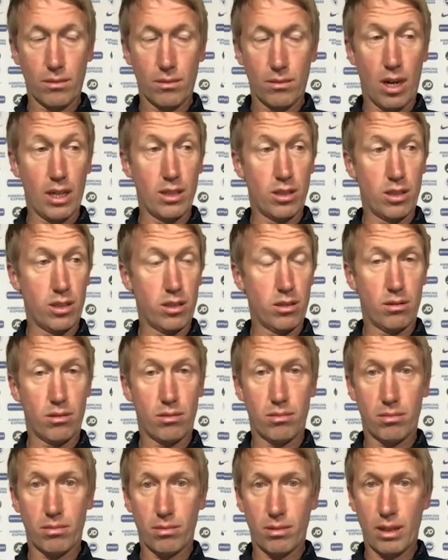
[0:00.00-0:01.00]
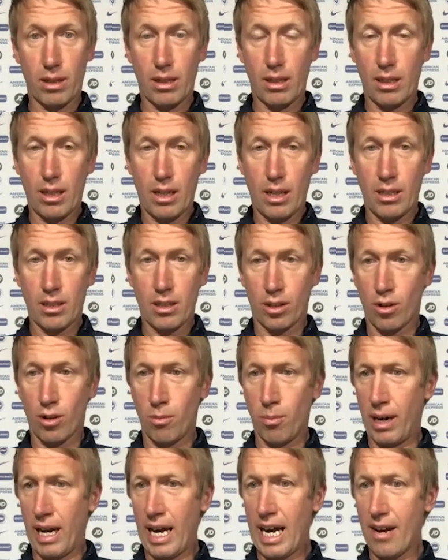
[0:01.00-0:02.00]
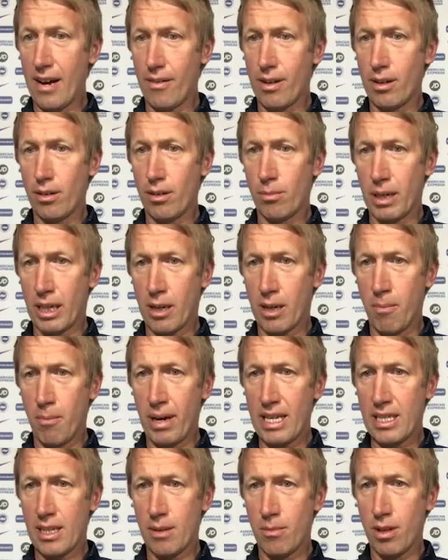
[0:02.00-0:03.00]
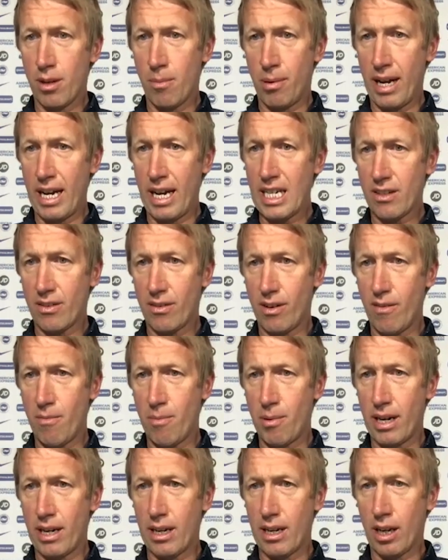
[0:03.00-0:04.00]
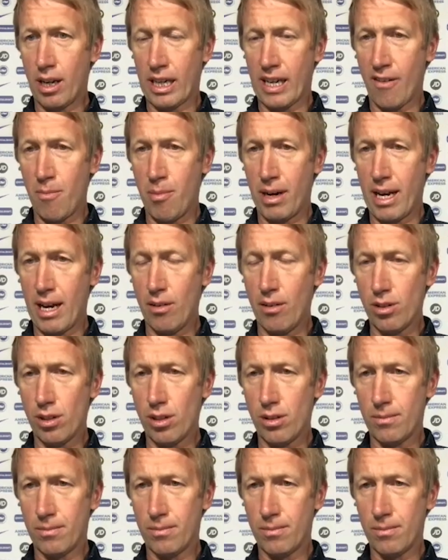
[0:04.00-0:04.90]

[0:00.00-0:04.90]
He's a good player. He'll be competing with the place for everybody, like everybody else.